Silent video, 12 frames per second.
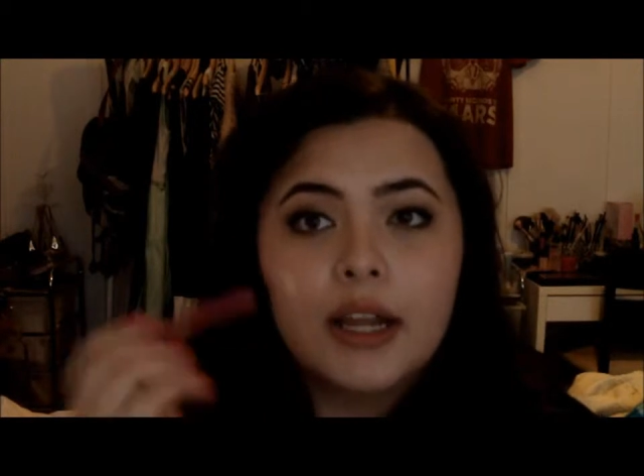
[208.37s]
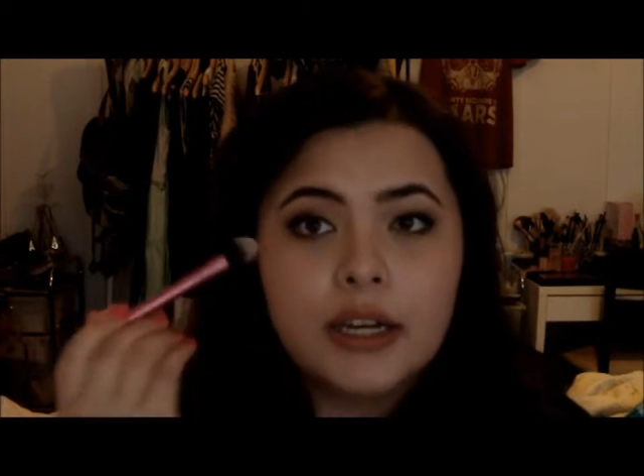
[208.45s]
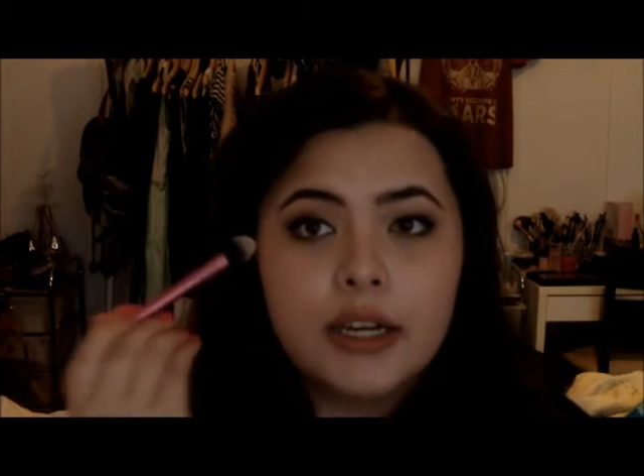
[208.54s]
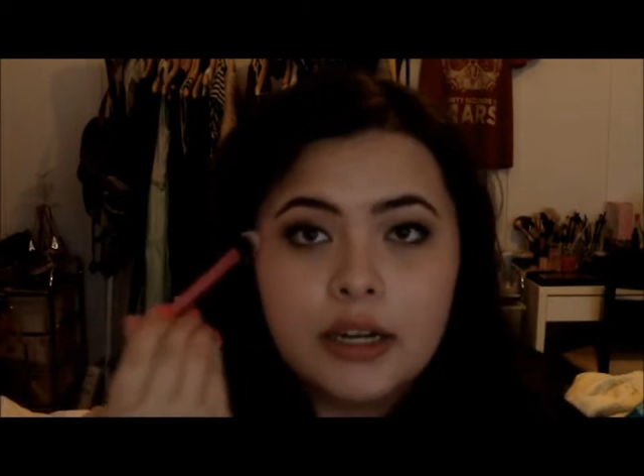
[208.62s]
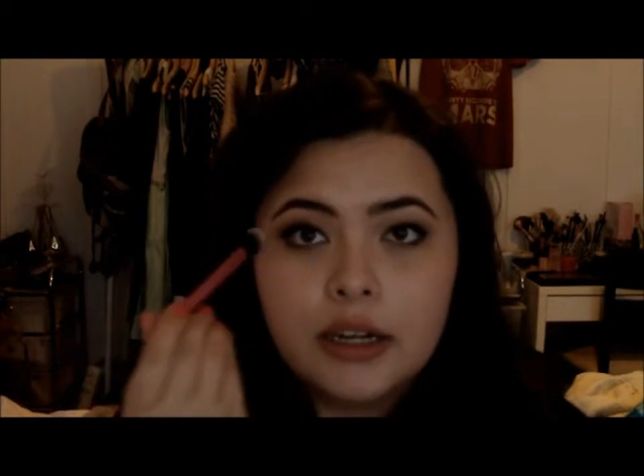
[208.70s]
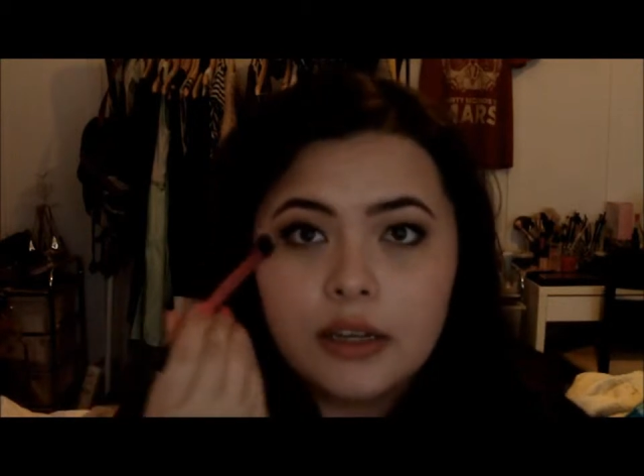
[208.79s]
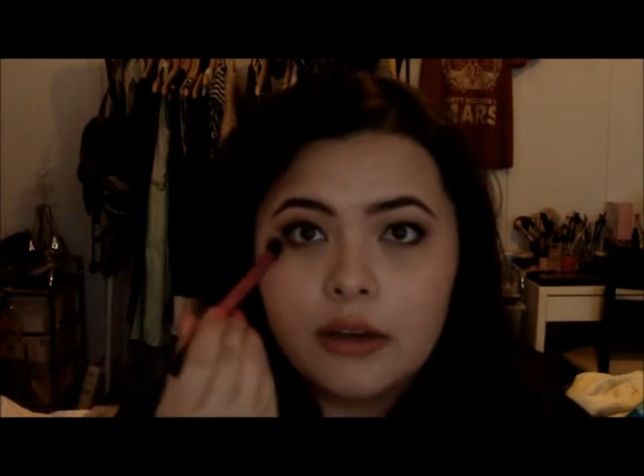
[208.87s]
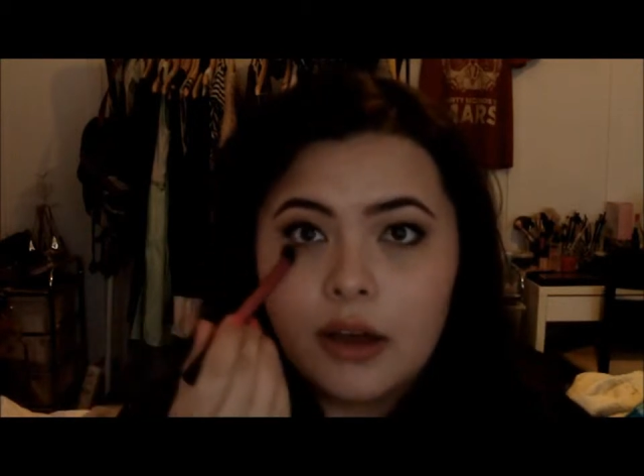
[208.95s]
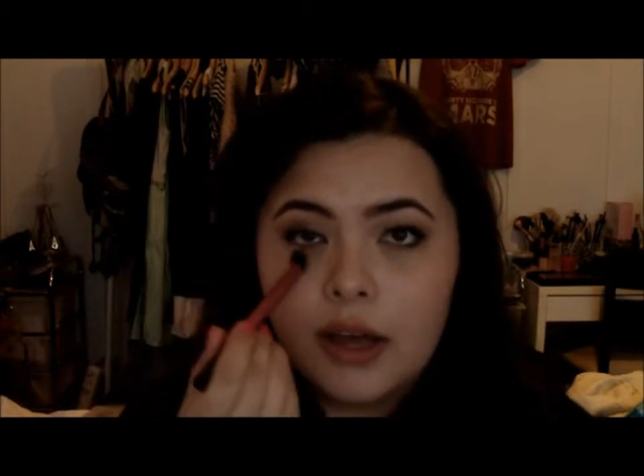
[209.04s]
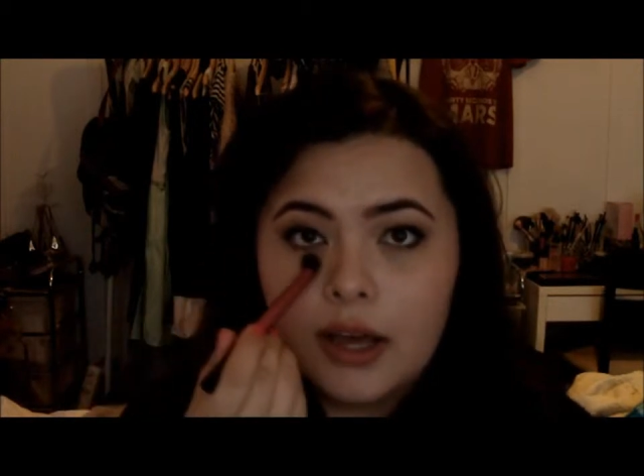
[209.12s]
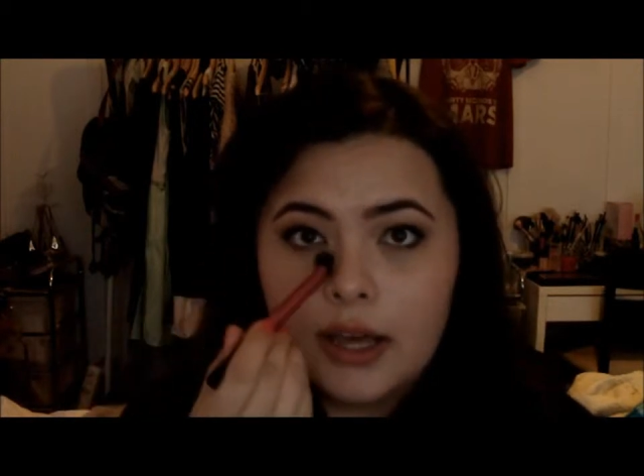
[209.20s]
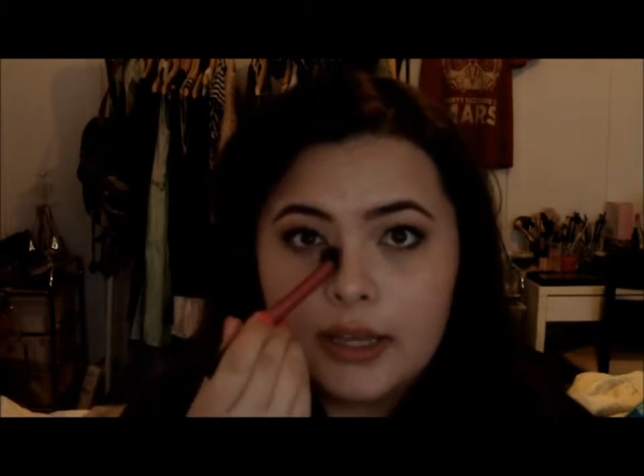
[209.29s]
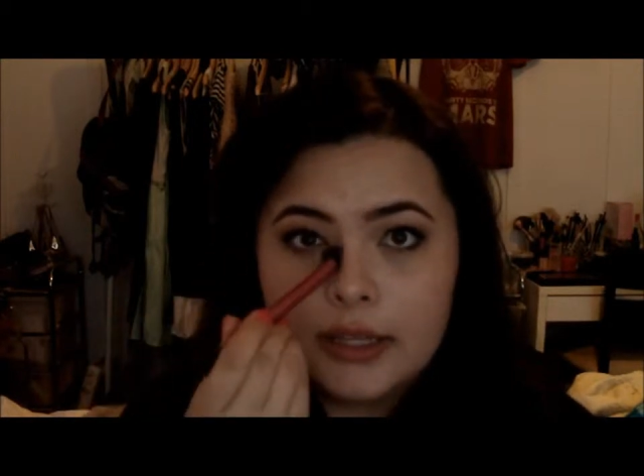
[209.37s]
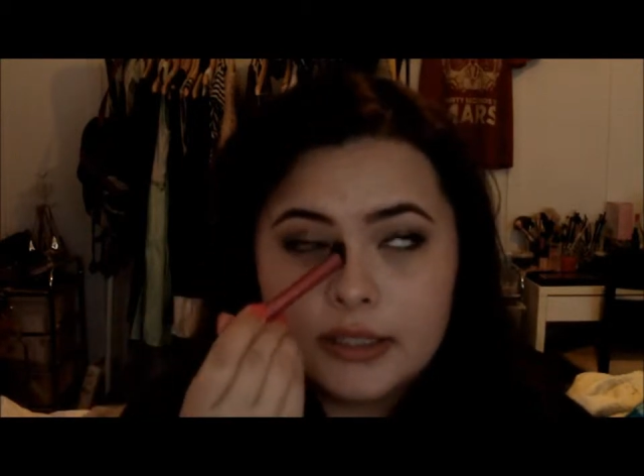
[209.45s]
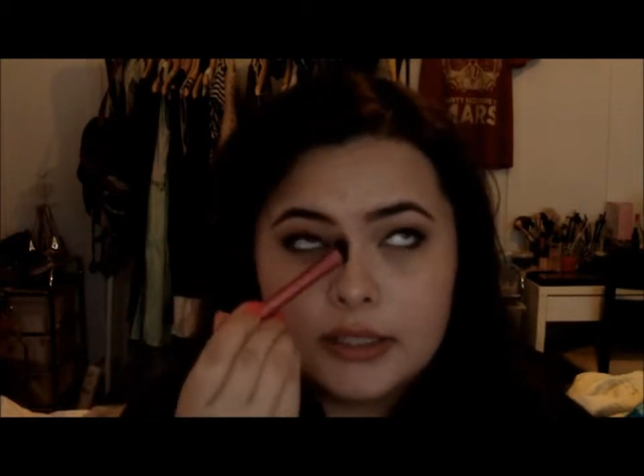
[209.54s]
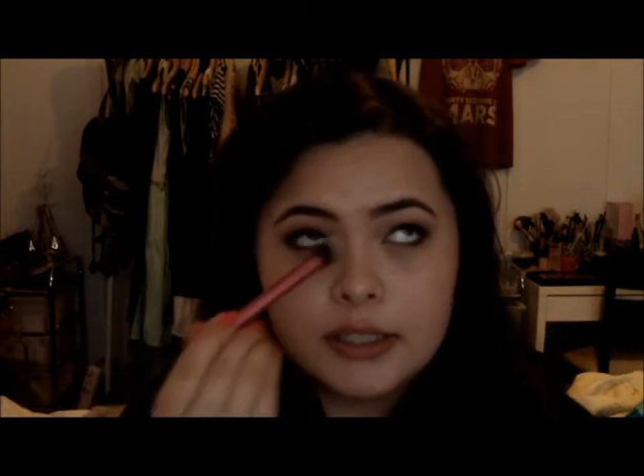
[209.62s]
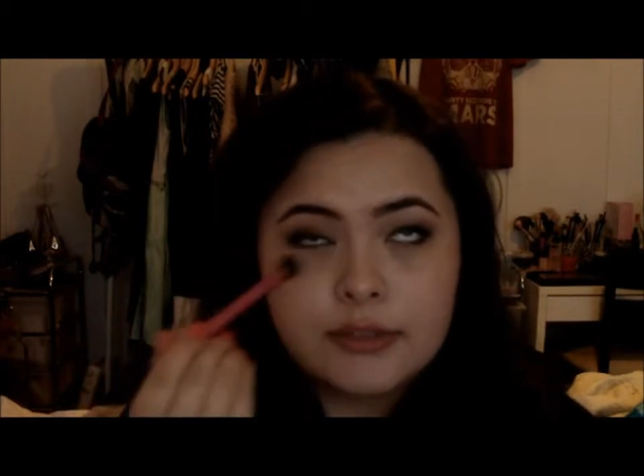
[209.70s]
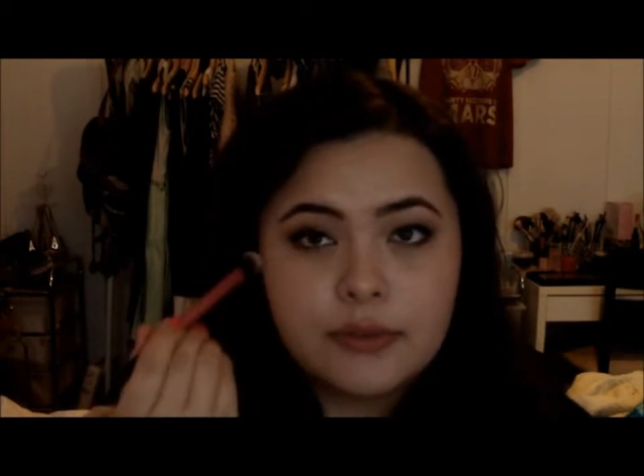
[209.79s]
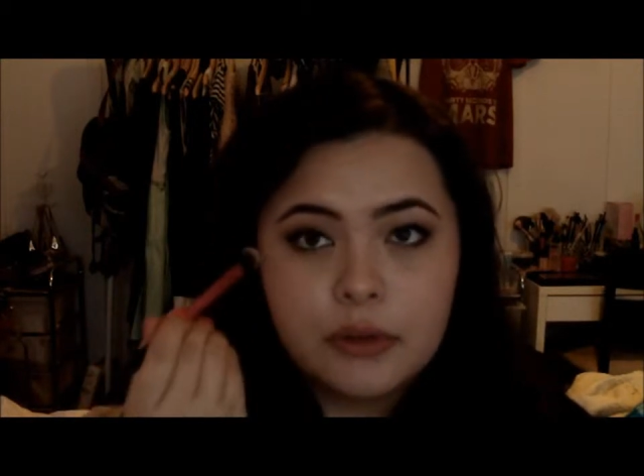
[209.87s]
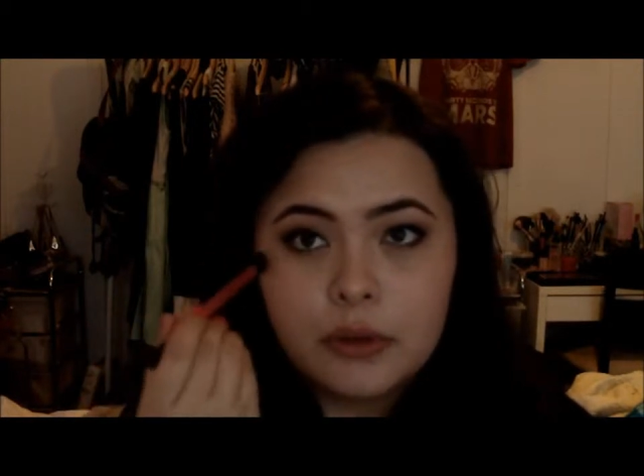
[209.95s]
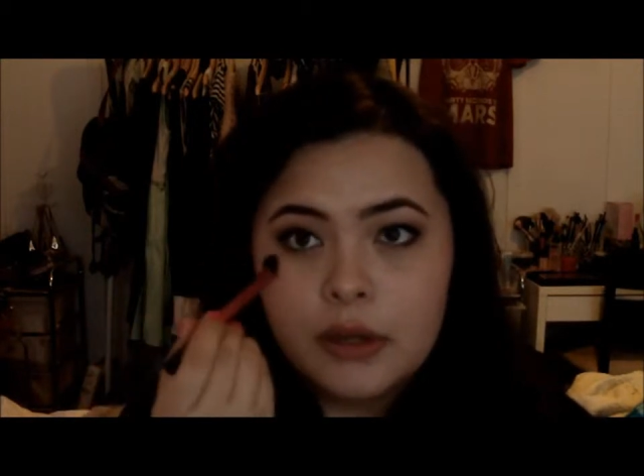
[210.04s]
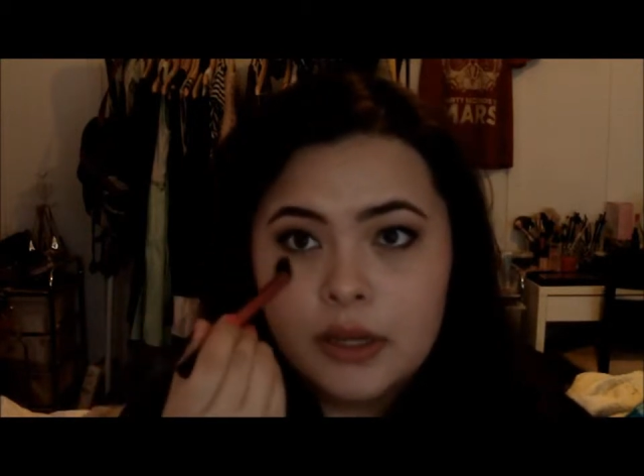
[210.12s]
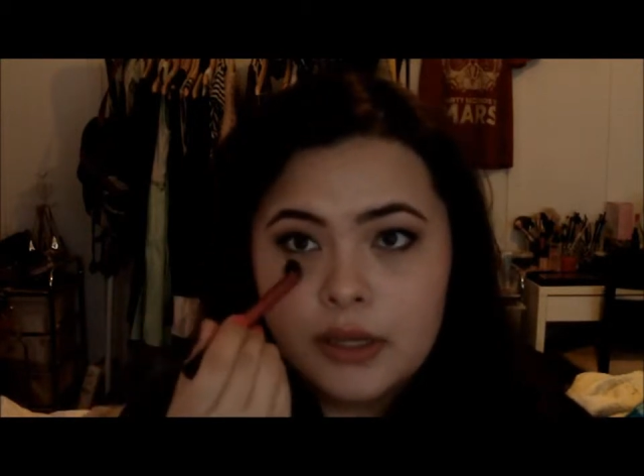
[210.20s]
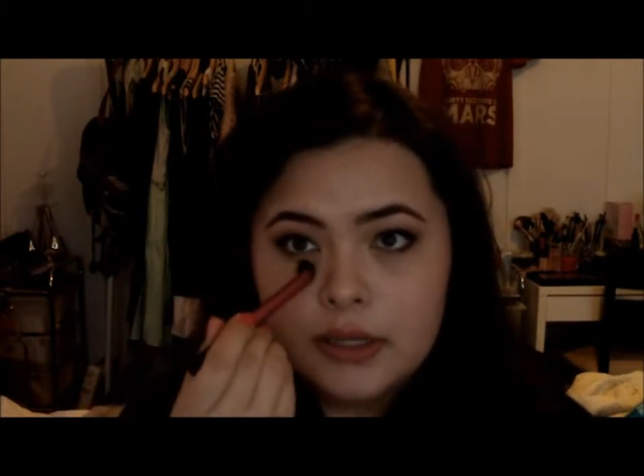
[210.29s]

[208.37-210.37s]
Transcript: under your eyes, just for